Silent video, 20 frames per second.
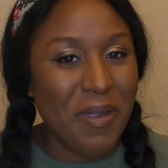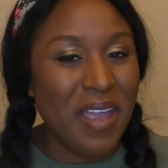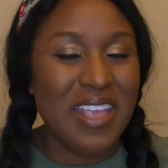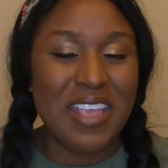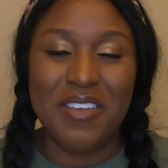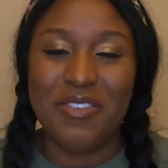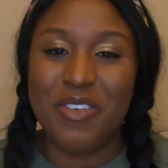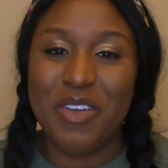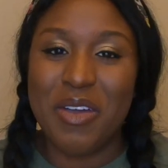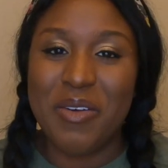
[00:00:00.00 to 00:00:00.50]

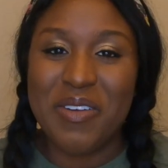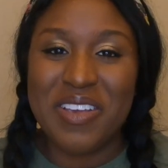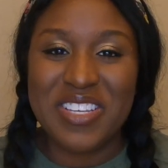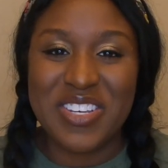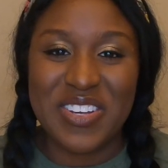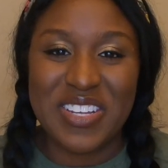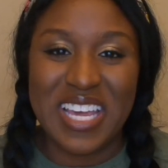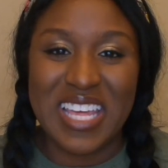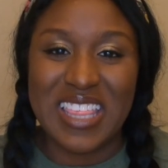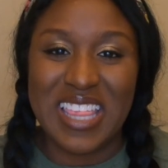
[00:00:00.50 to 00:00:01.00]
And if you're
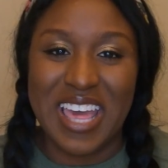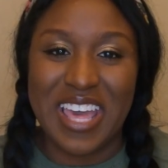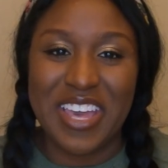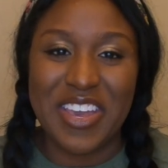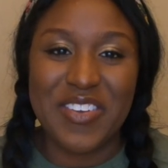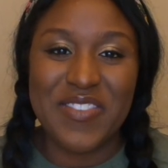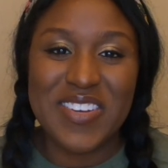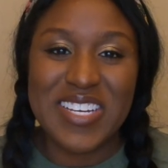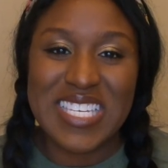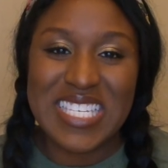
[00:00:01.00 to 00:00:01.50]
returning,
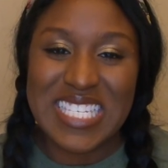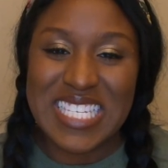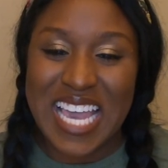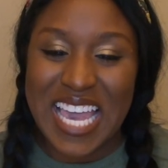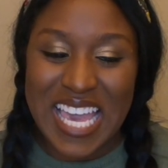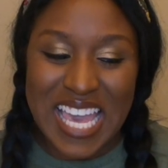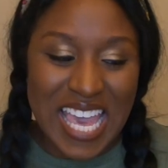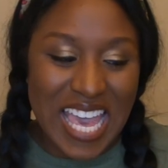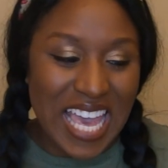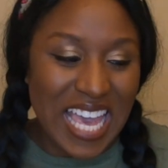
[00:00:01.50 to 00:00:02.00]
thank you for
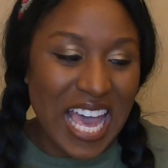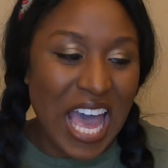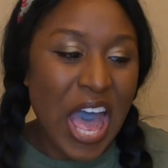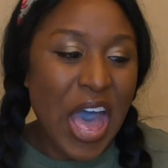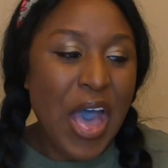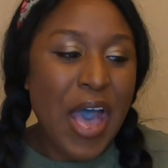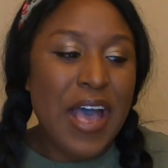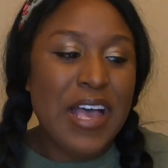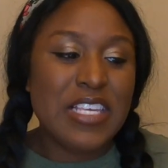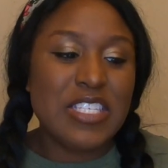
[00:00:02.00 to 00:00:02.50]
staying.
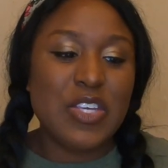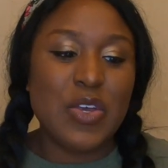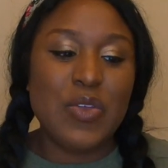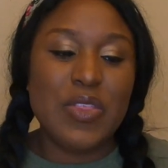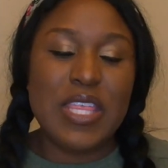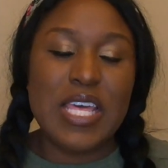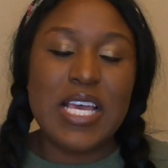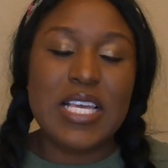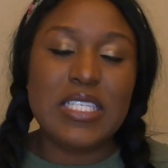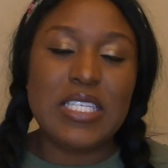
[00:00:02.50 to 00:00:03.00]
So
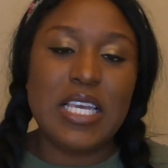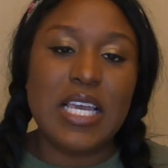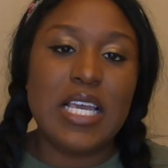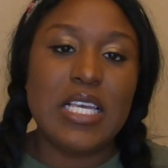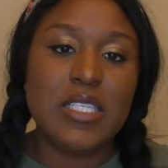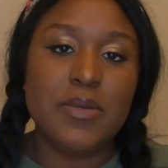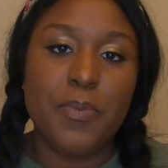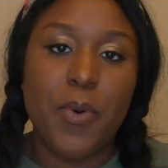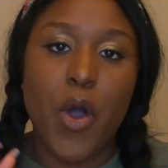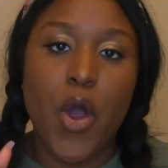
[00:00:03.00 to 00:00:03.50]
this
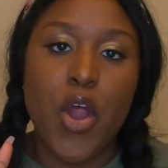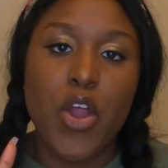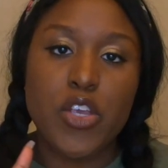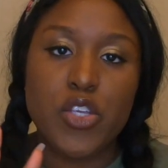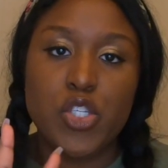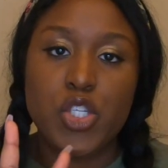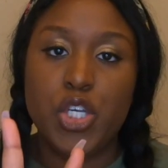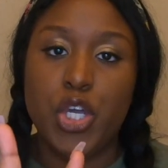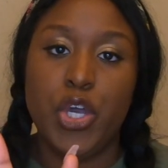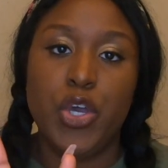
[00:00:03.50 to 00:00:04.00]
is
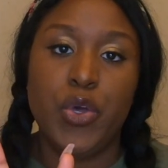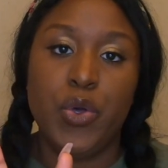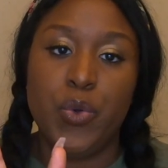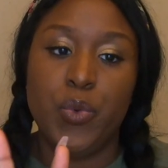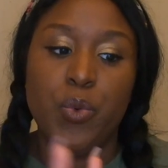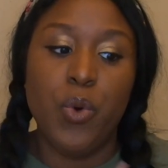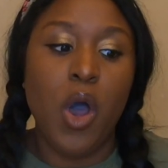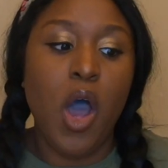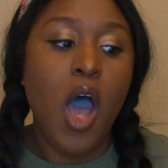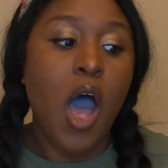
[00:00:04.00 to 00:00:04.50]
part
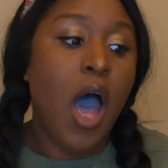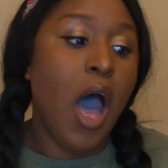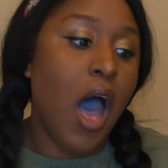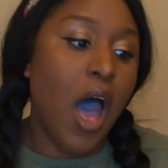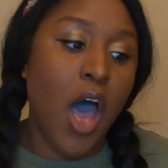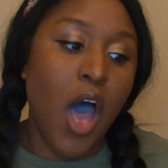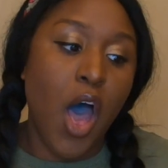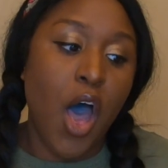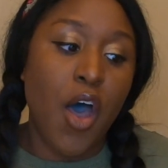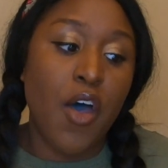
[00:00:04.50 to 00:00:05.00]
2
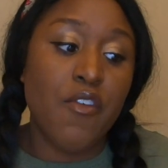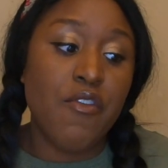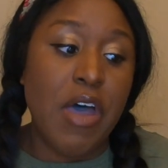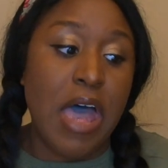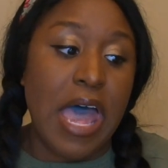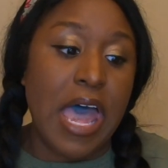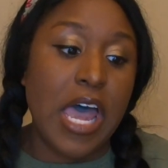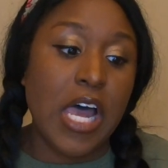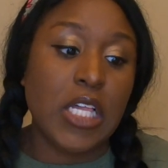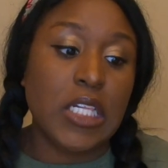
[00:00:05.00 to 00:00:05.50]
of
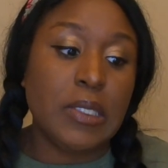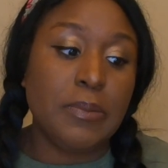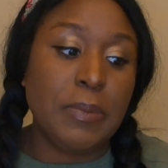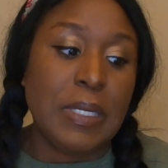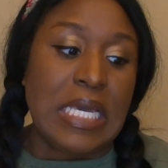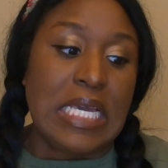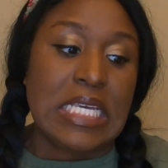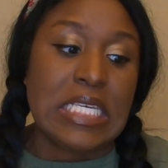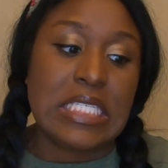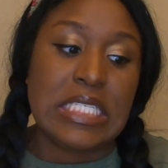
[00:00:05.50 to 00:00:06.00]

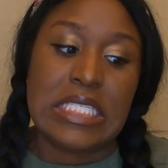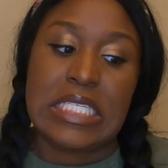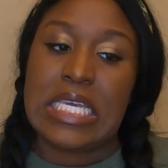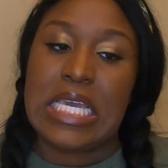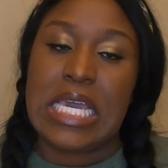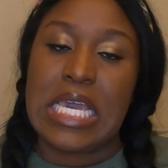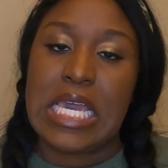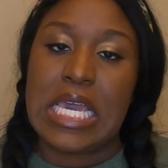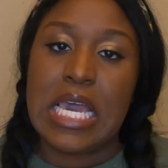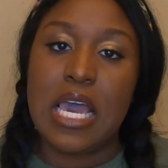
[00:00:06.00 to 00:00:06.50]

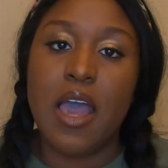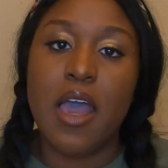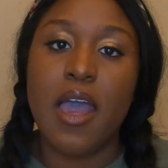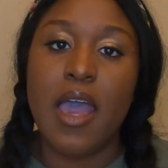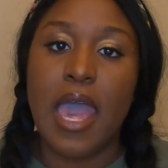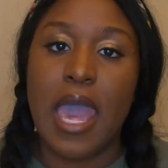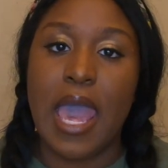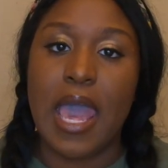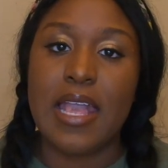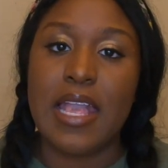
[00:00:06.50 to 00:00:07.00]
LPC
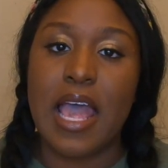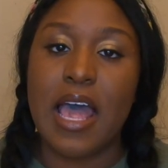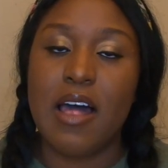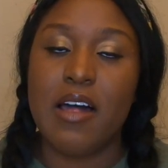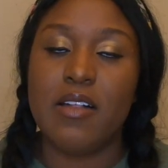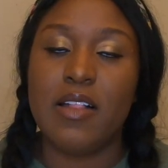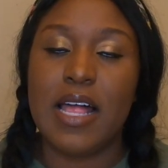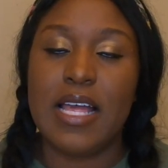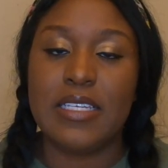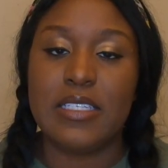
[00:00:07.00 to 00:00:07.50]
and
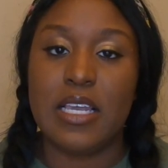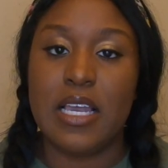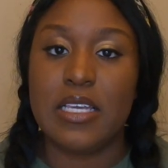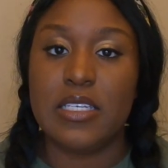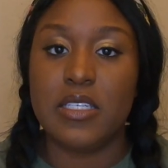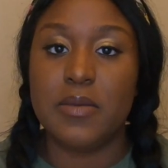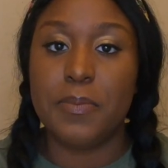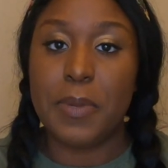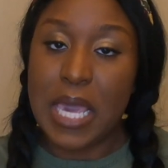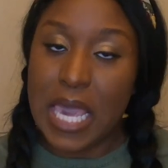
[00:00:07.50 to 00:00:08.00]

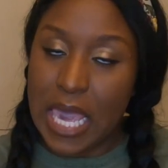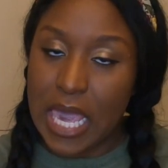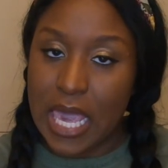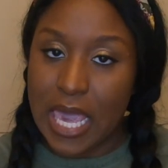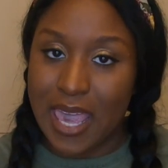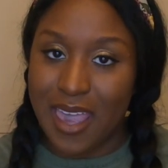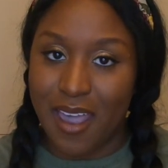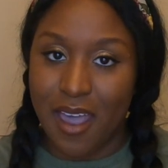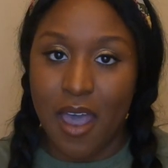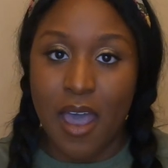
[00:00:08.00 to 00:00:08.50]

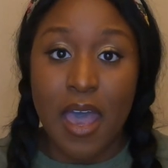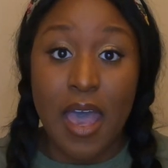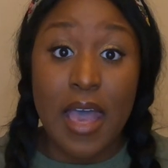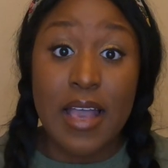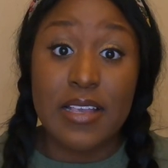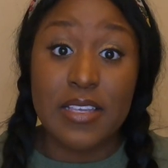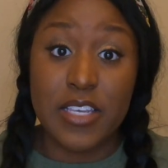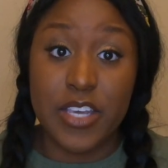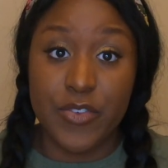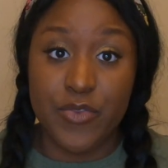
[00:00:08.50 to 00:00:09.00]
LSSP
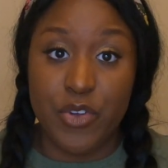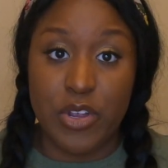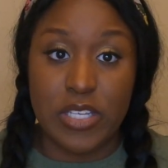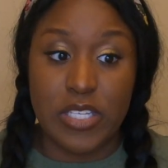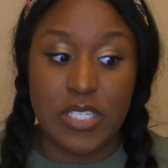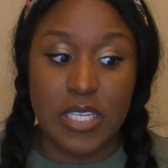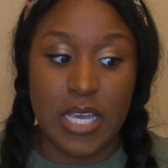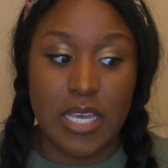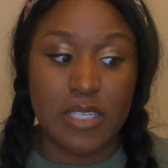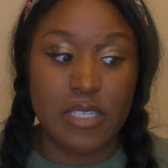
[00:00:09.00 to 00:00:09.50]

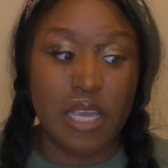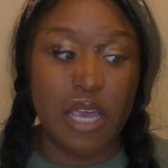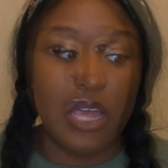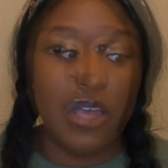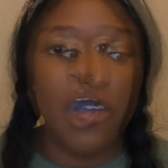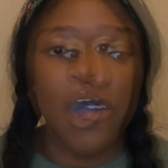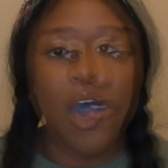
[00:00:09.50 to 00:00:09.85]
differences.